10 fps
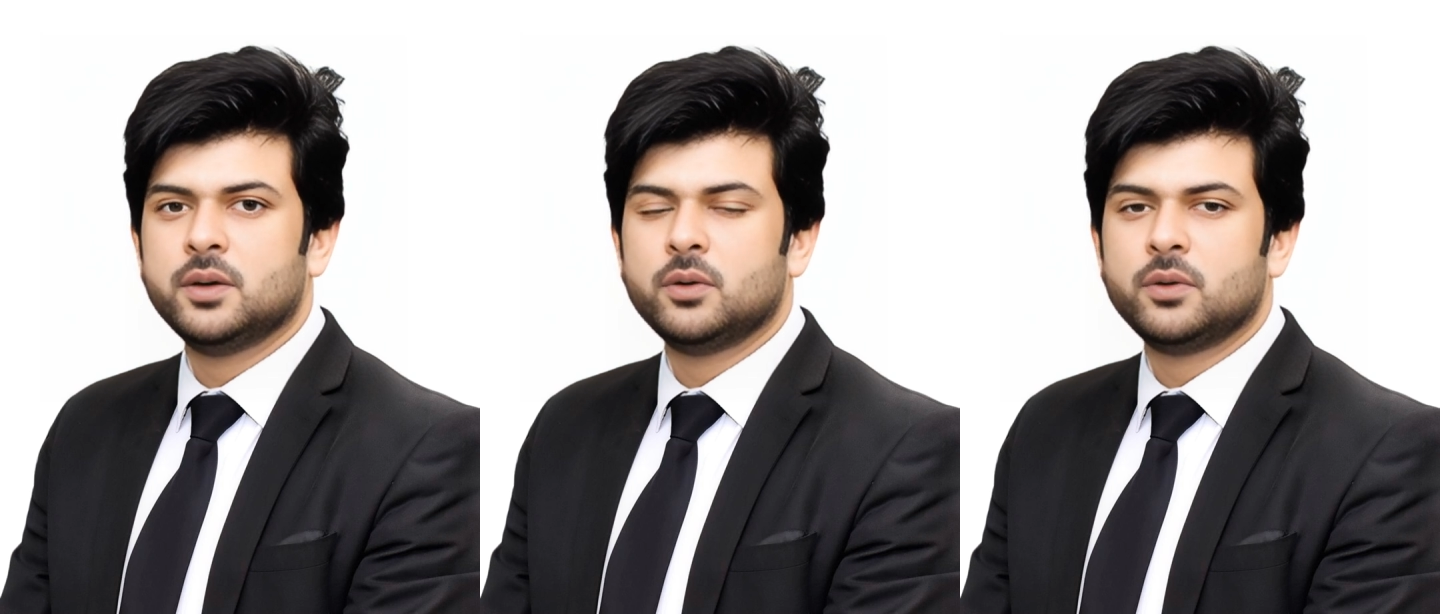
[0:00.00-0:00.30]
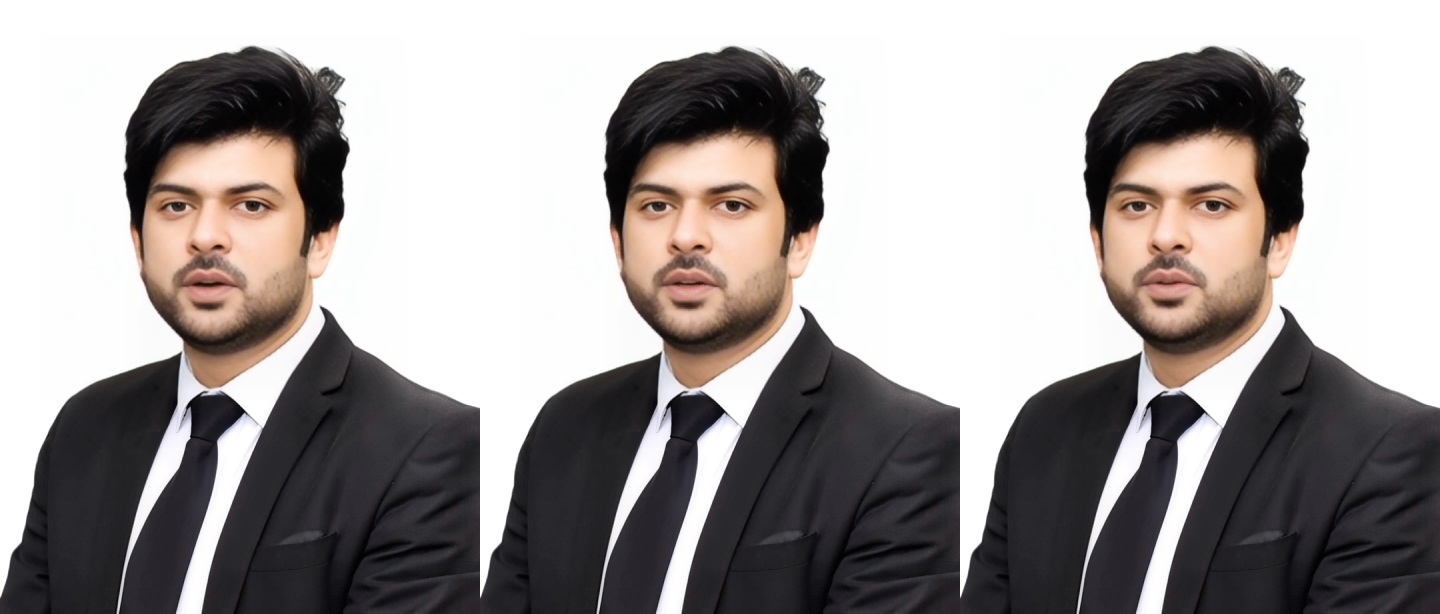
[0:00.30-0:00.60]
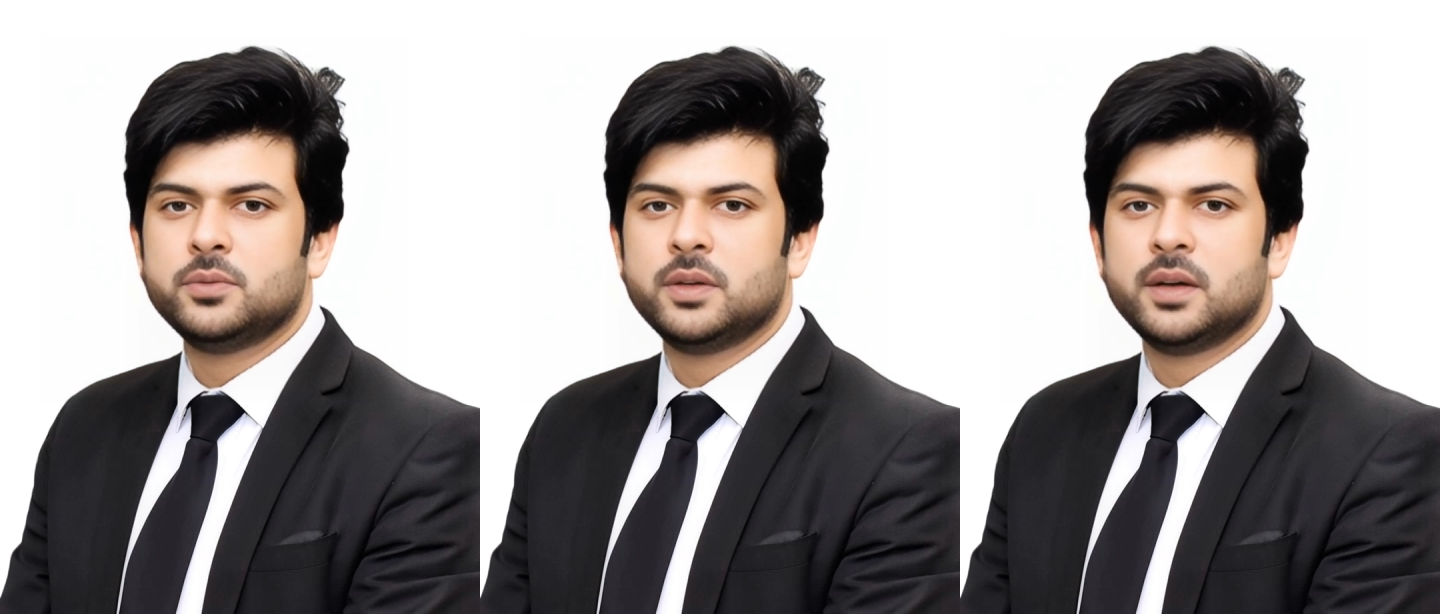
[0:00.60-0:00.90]
or a
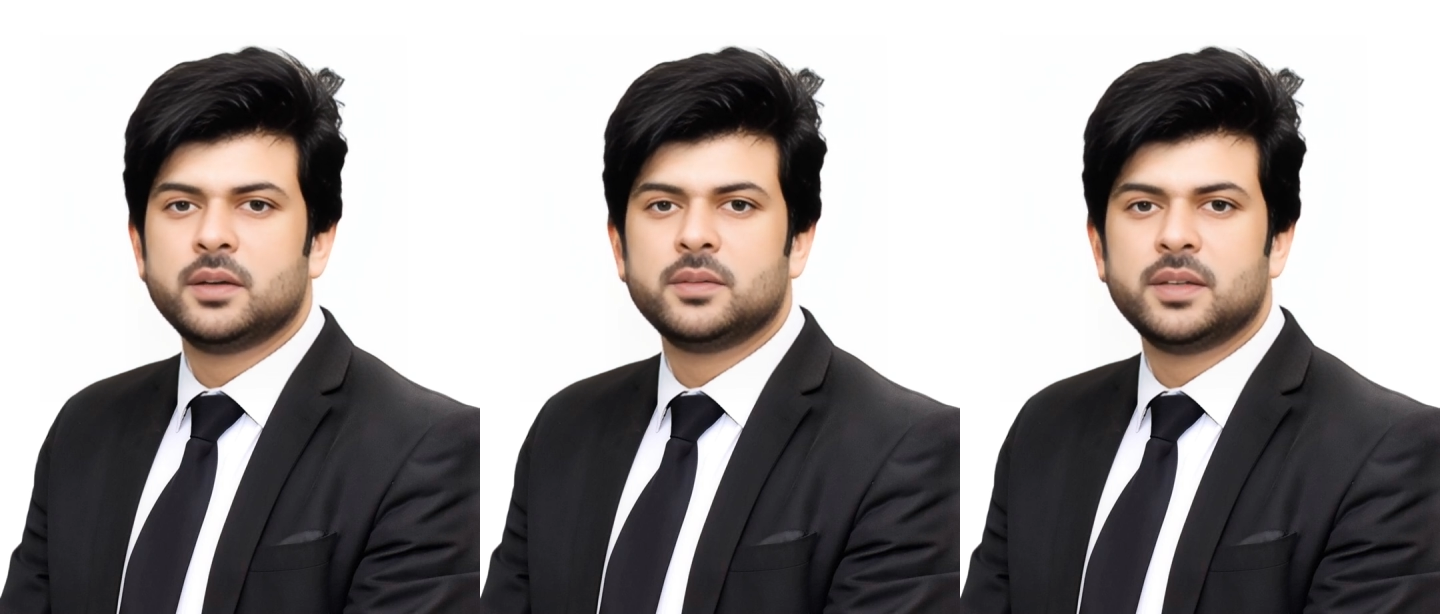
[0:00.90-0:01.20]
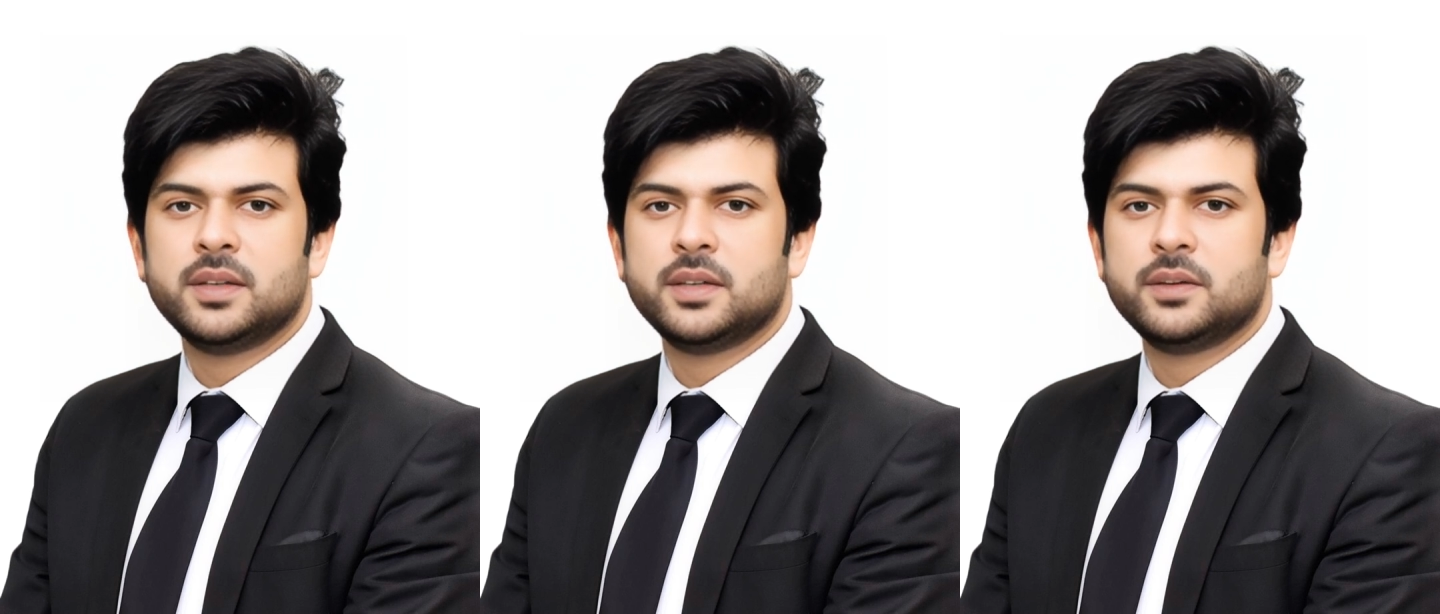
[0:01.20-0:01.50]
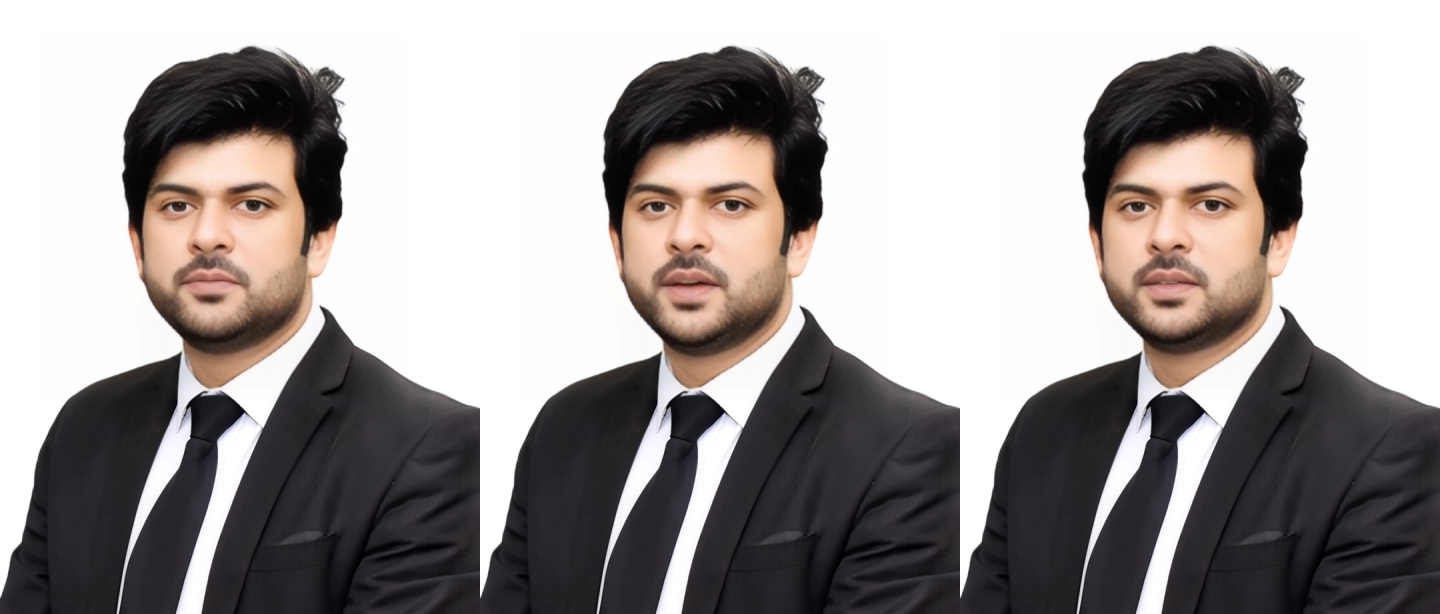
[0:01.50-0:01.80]
khula in the
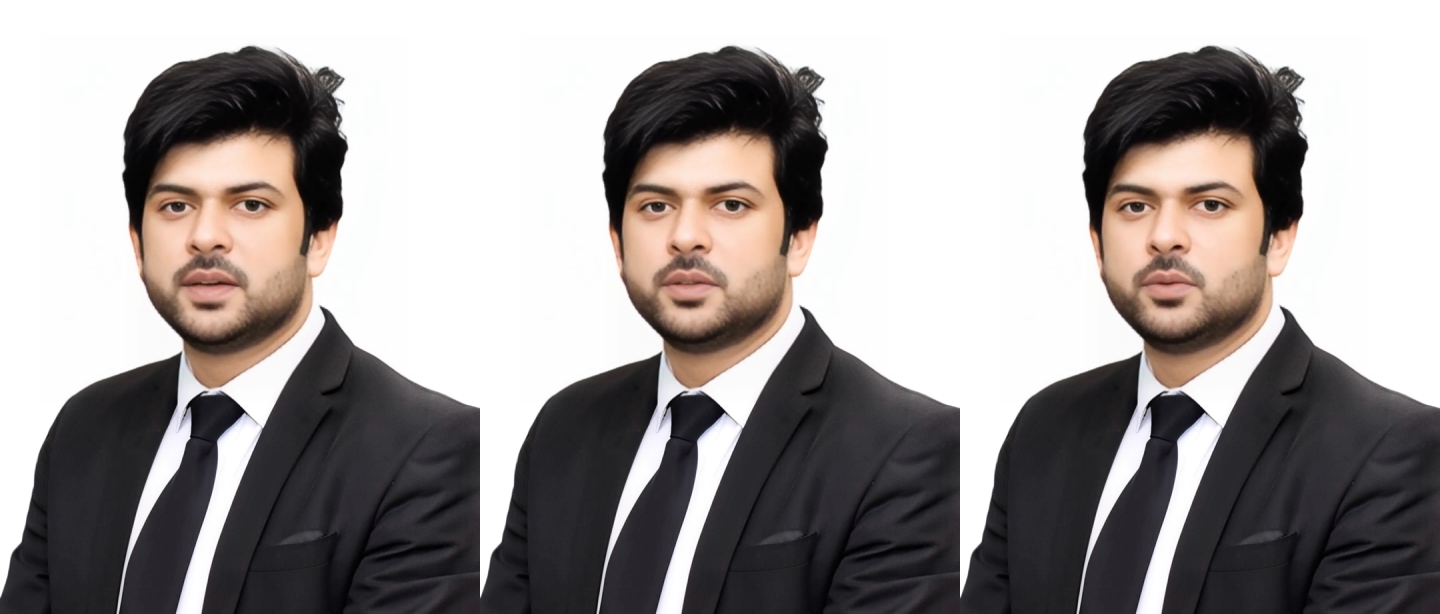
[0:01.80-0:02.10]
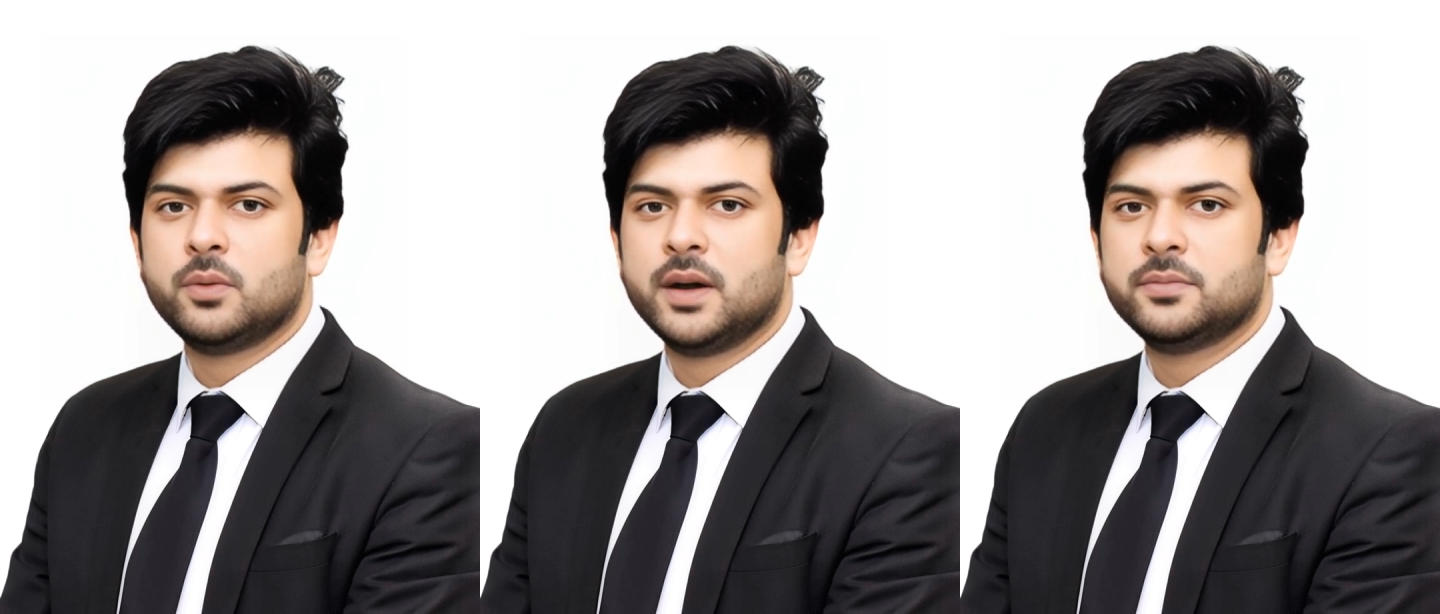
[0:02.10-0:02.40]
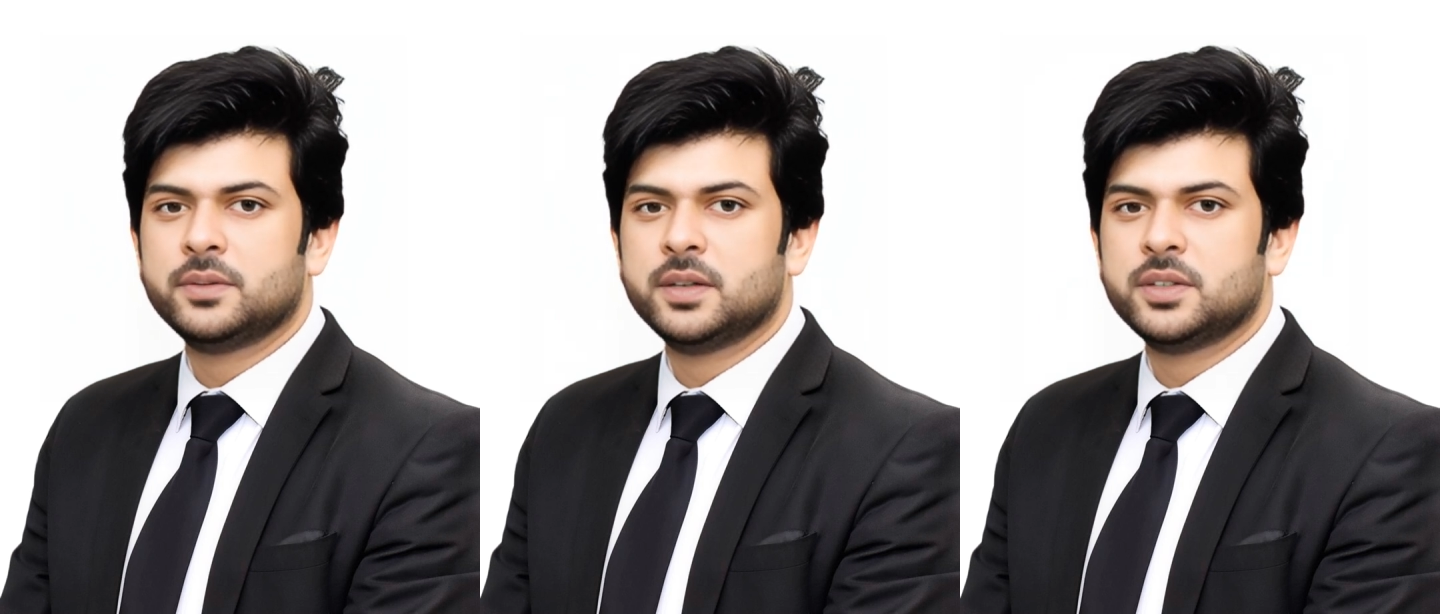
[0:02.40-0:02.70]
event that the
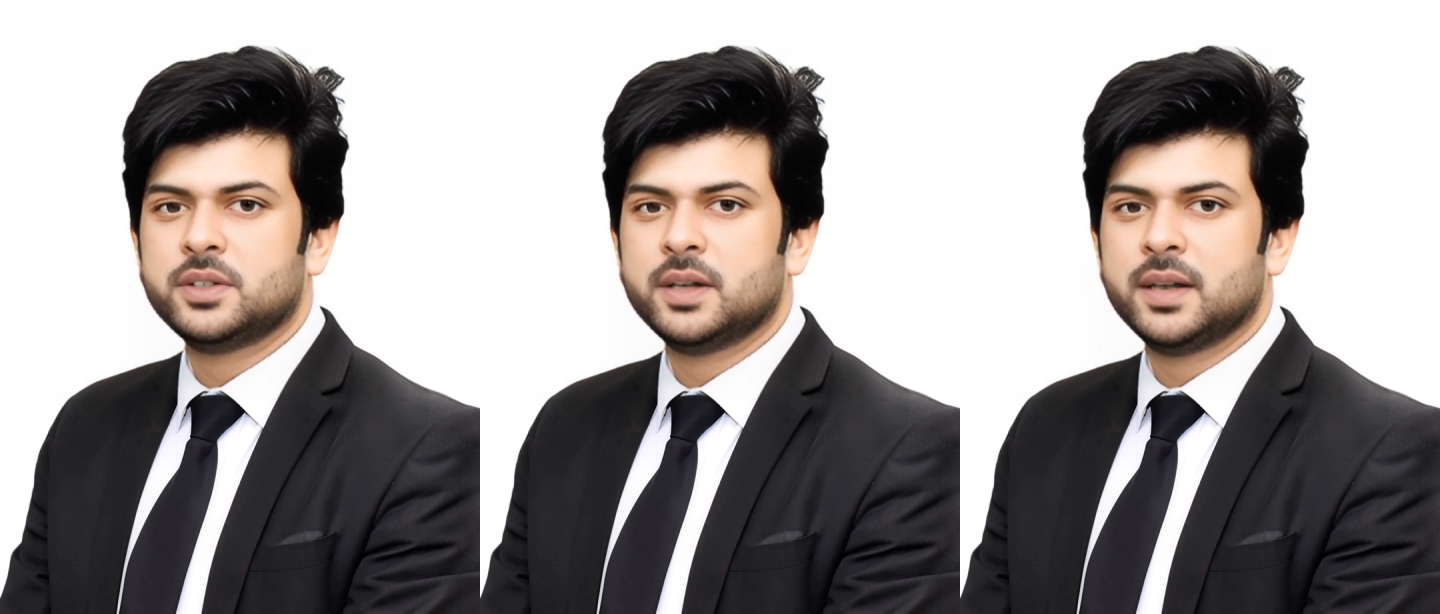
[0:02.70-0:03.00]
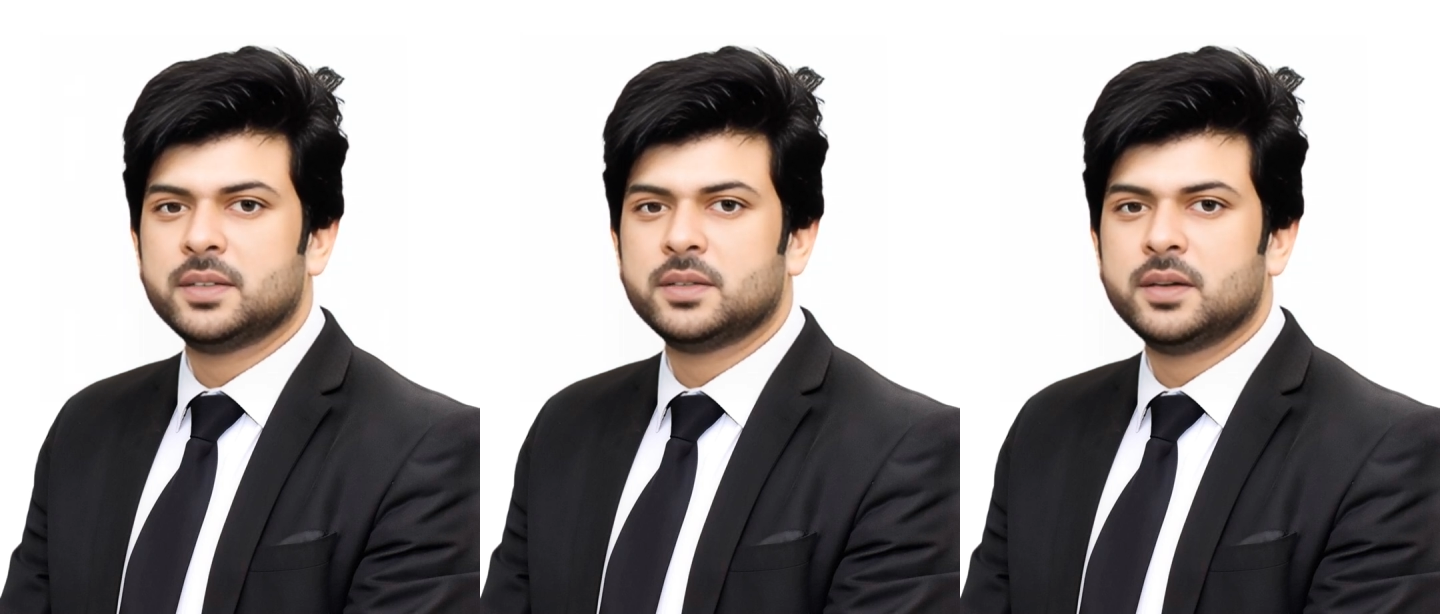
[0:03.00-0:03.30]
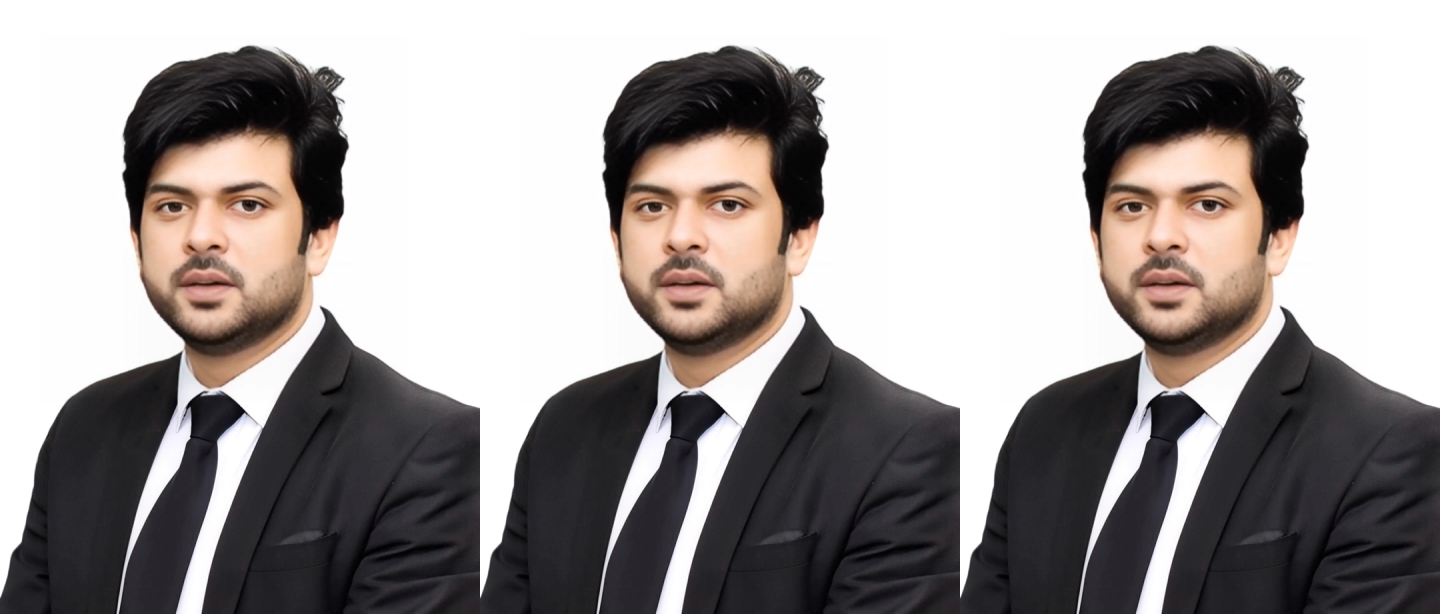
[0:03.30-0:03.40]
wife initiates,